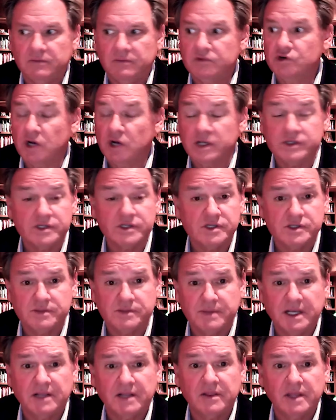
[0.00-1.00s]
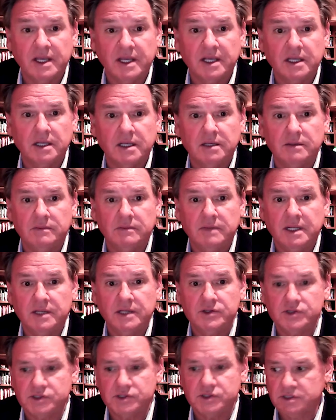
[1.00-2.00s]
trust is a big thing
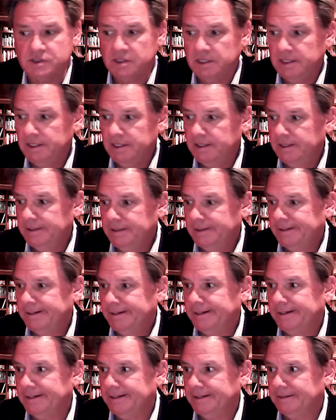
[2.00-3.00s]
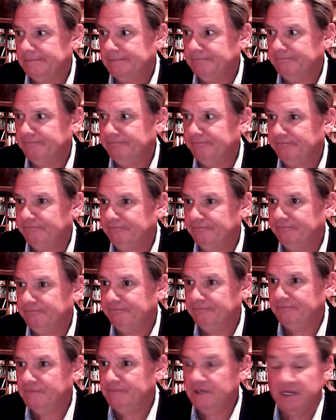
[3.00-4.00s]
and just um,
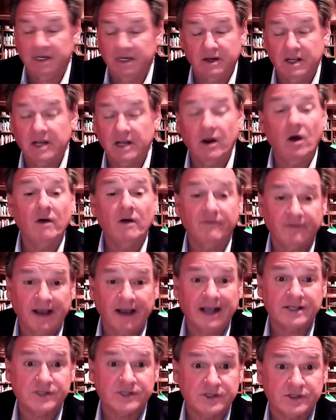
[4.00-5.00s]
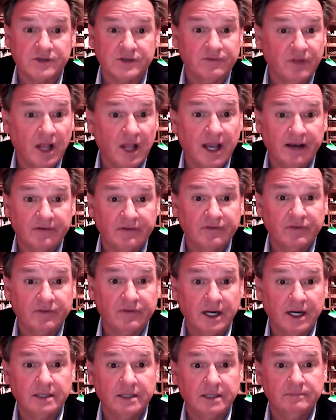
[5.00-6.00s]
in all facets of life,
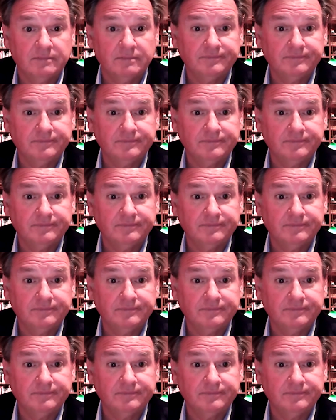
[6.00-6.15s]
right?